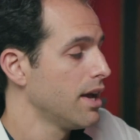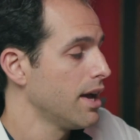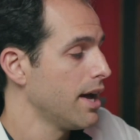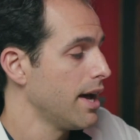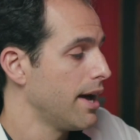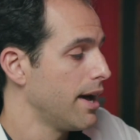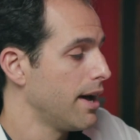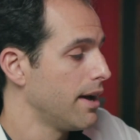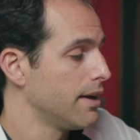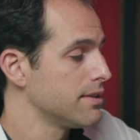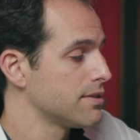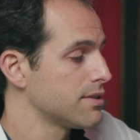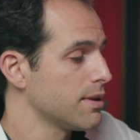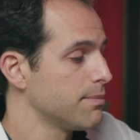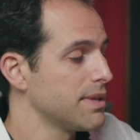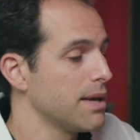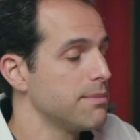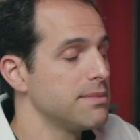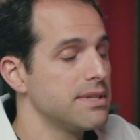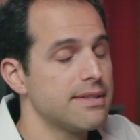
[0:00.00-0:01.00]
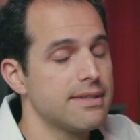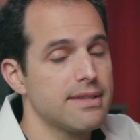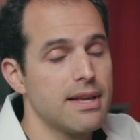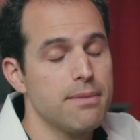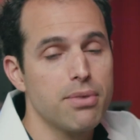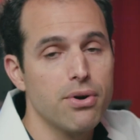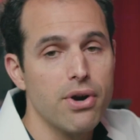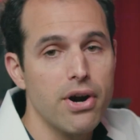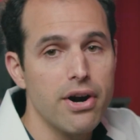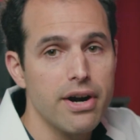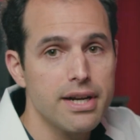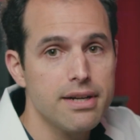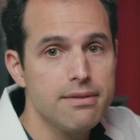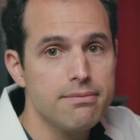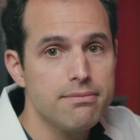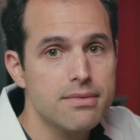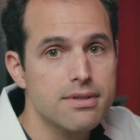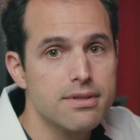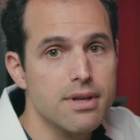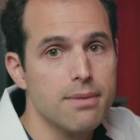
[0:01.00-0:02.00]
Sometimes it's temporary,
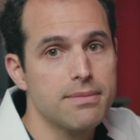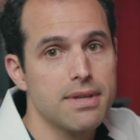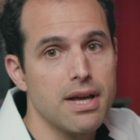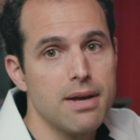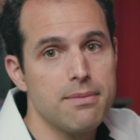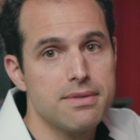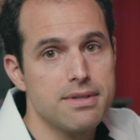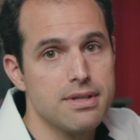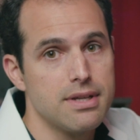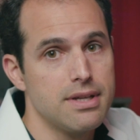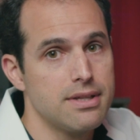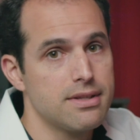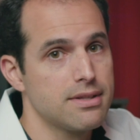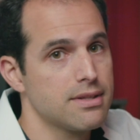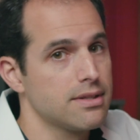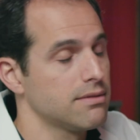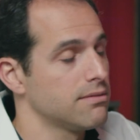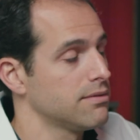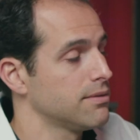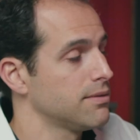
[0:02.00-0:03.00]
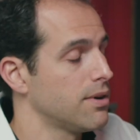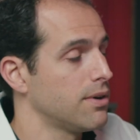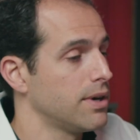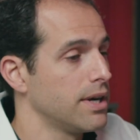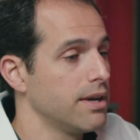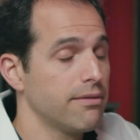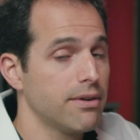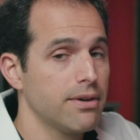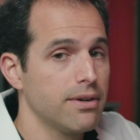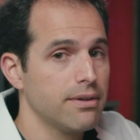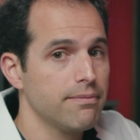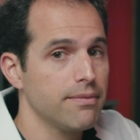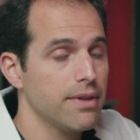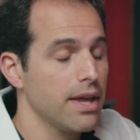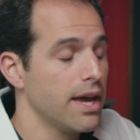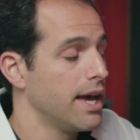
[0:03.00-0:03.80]
sometimes it's forever.